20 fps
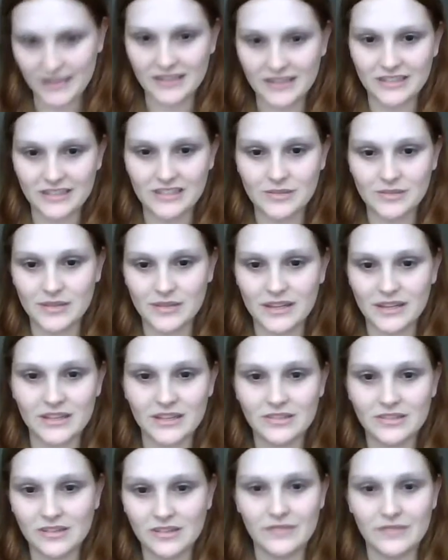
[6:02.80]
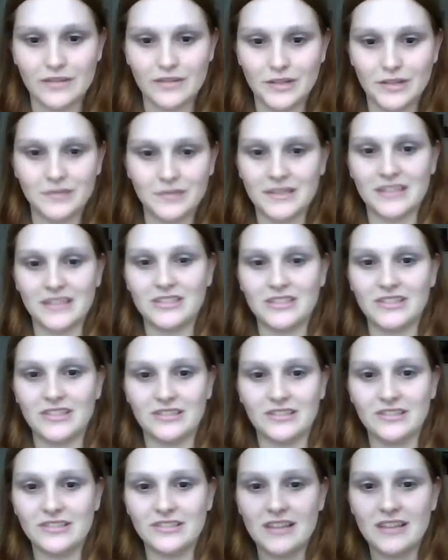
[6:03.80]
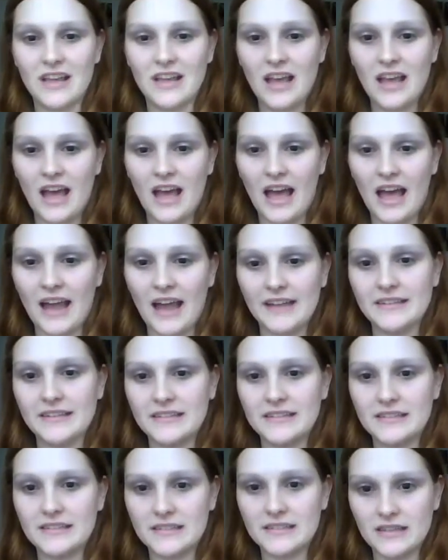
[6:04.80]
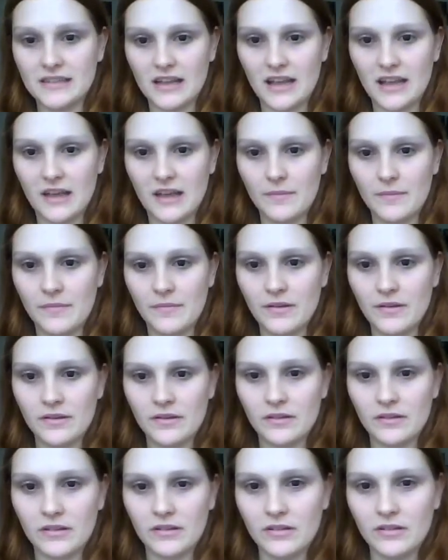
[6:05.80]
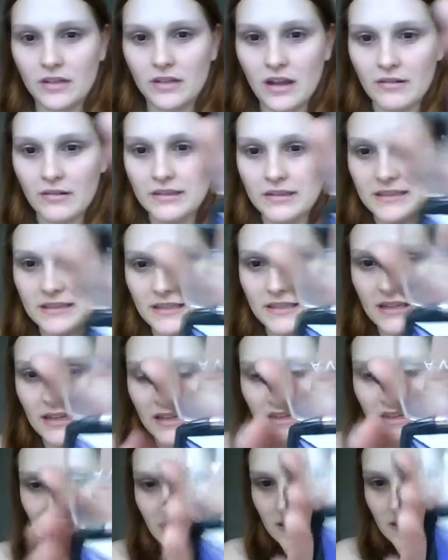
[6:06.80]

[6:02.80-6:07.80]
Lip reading: because she was like, I don't even use eyeshadows, and you can't really see it in